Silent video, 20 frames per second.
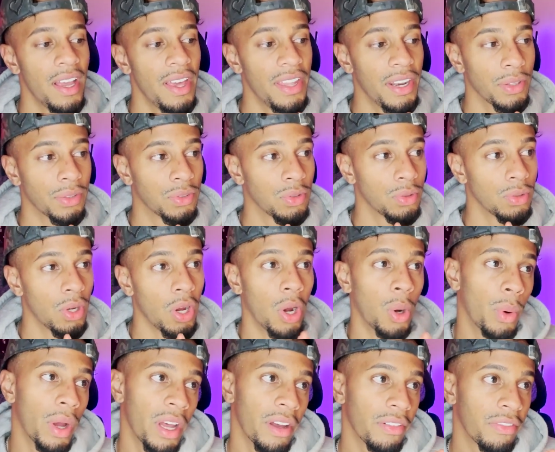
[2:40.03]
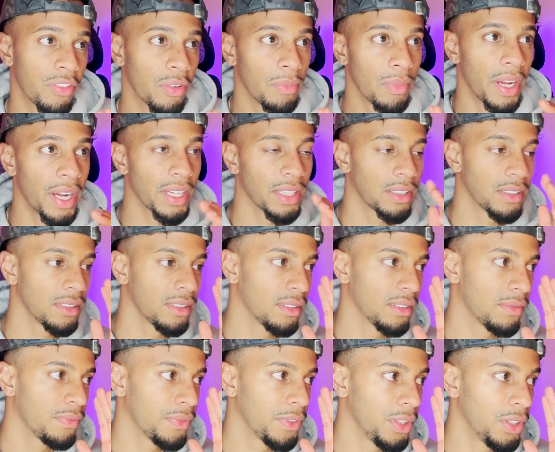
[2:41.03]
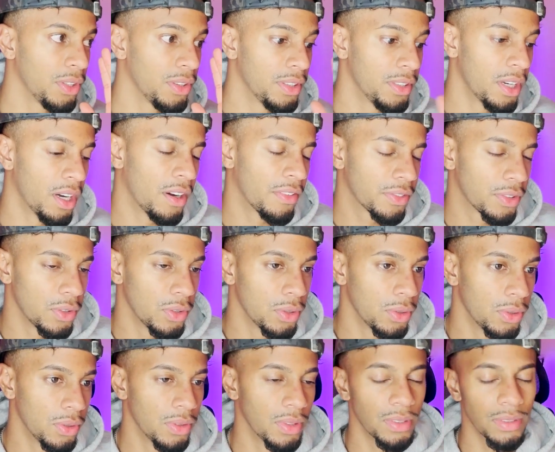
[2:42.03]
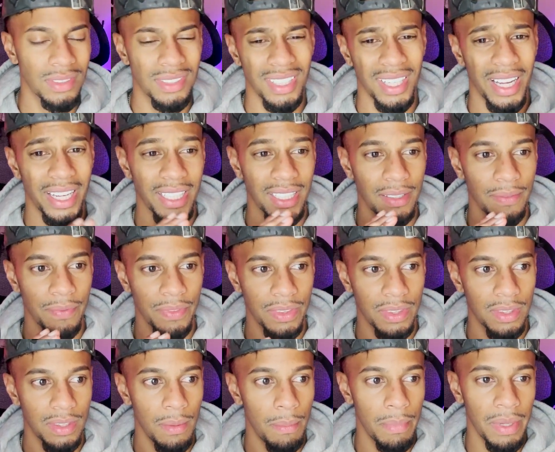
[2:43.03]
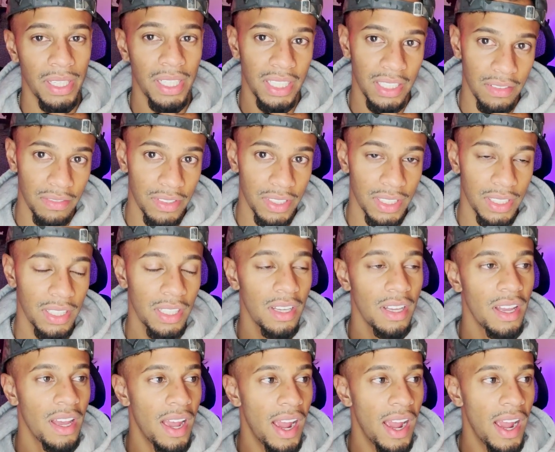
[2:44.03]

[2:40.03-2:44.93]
Then I was doing OF from like, you know, the afternoon to like the mid evening.